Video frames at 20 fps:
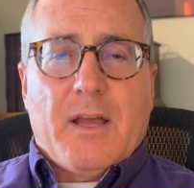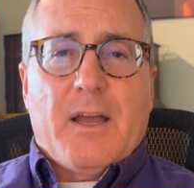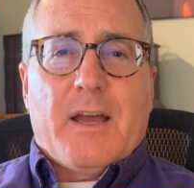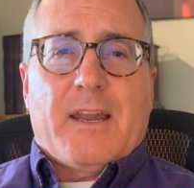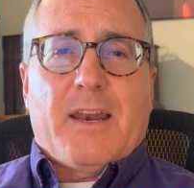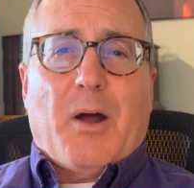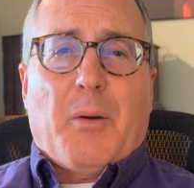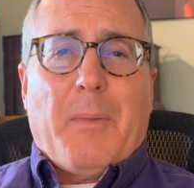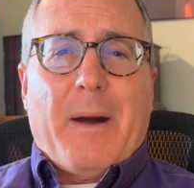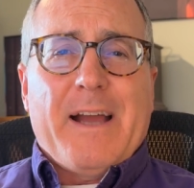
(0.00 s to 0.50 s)

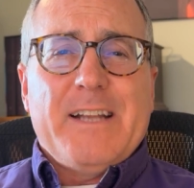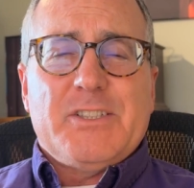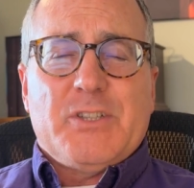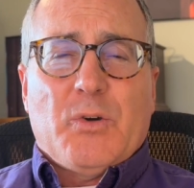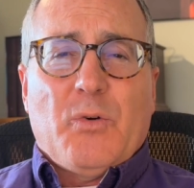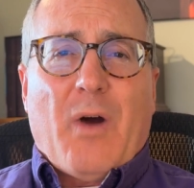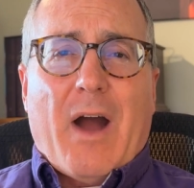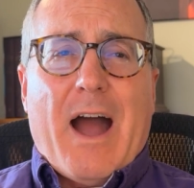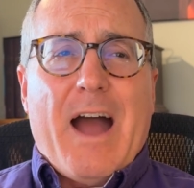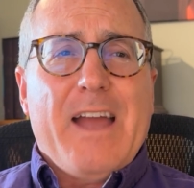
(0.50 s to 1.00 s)
Now, mind
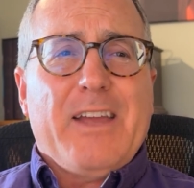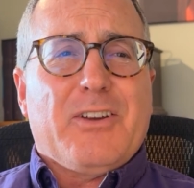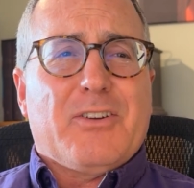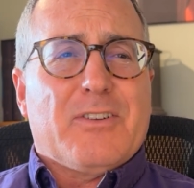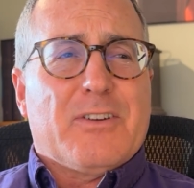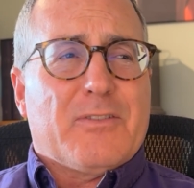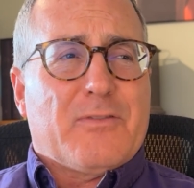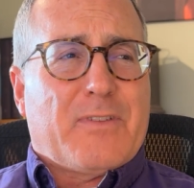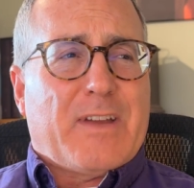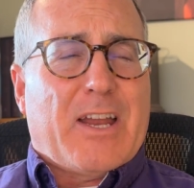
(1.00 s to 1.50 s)
you, I could
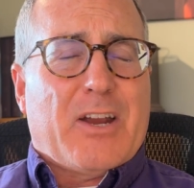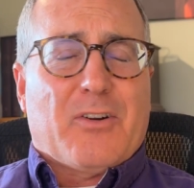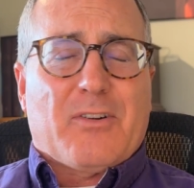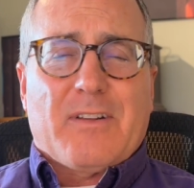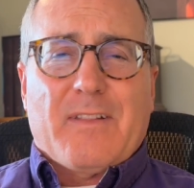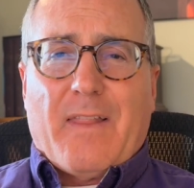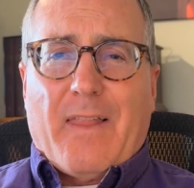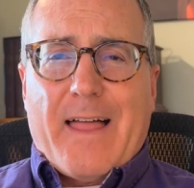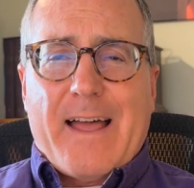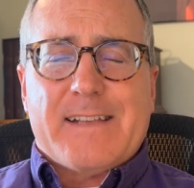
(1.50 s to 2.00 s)
have
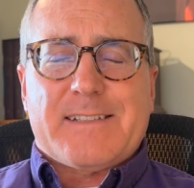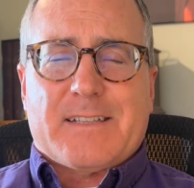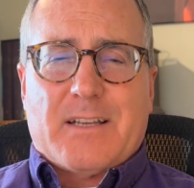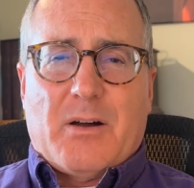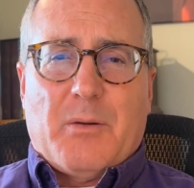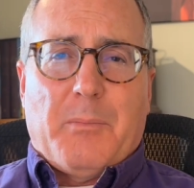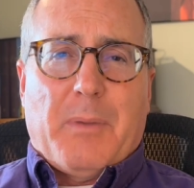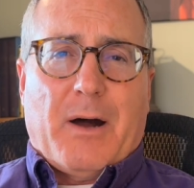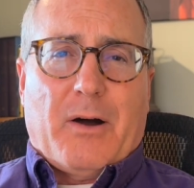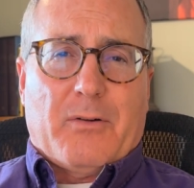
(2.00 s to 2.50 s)
cared less
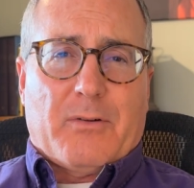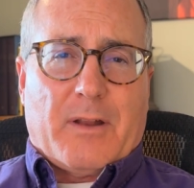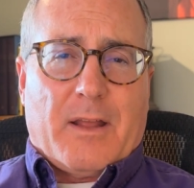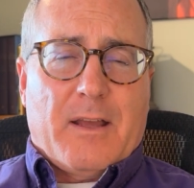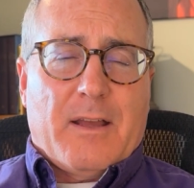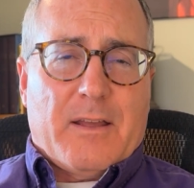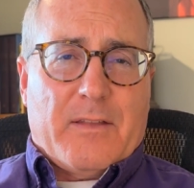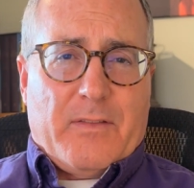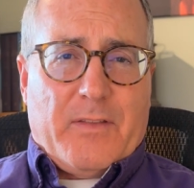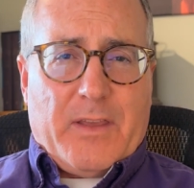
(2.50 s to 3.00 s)
about
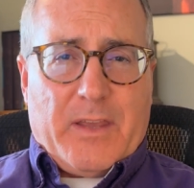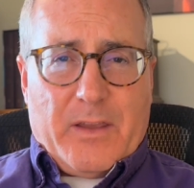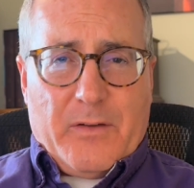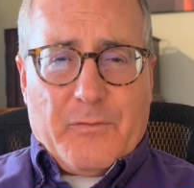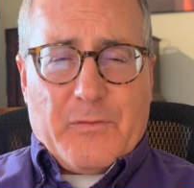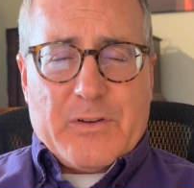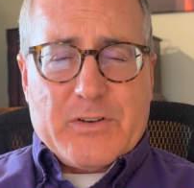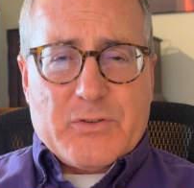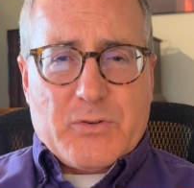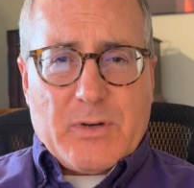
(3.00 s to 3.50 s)
the
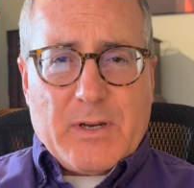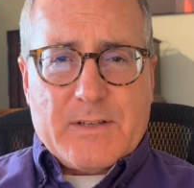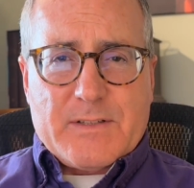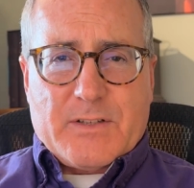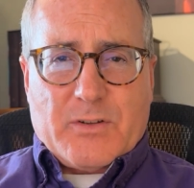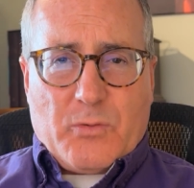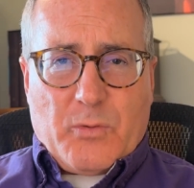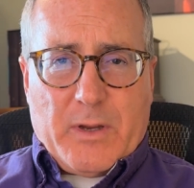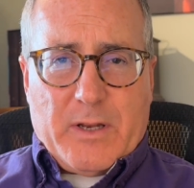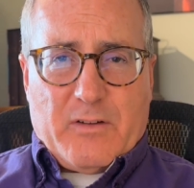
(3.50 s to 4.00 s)
infantry as the
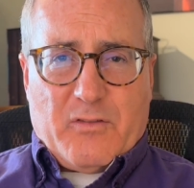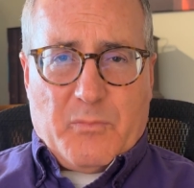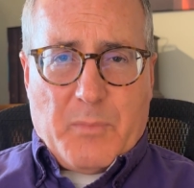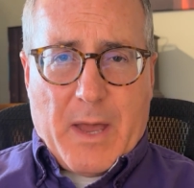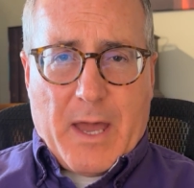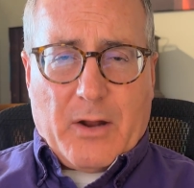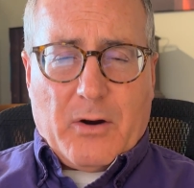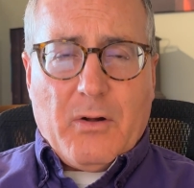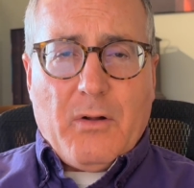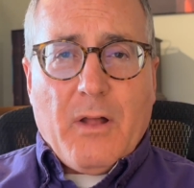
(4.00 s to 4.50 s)
queen of
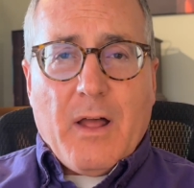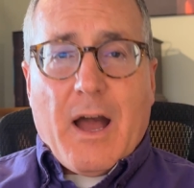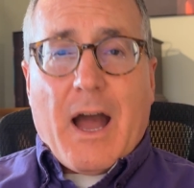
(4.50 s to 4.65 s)
battle.